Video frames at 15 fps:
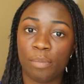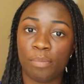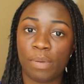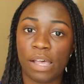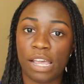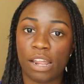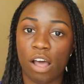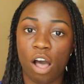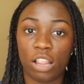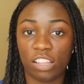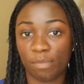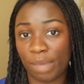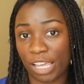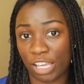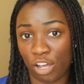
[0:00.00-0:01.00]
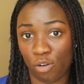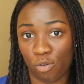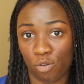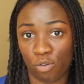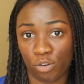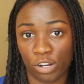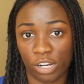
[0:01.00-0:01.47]
But all of my
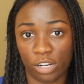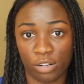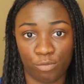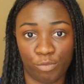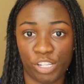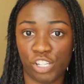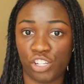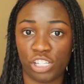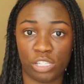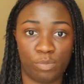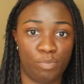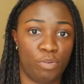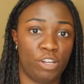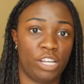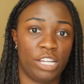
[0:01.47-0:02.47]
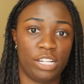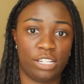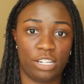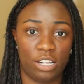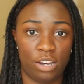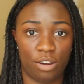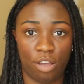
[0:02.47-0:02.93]
cohort, we just put
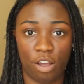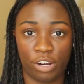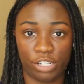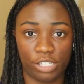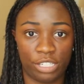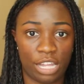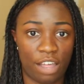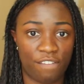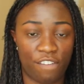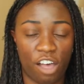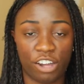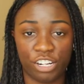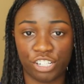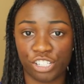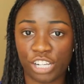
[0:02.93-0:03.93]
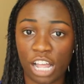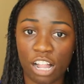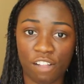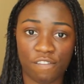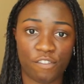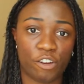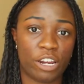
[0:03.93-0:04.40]
our stuff on a
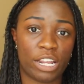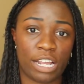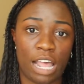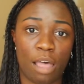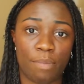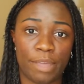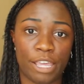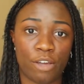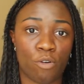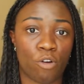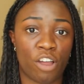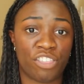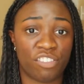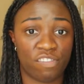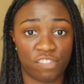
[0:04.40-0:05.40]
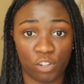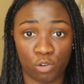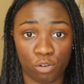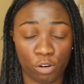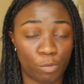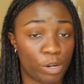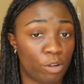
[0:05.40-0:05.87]
shelf or in a cubby or on the floor.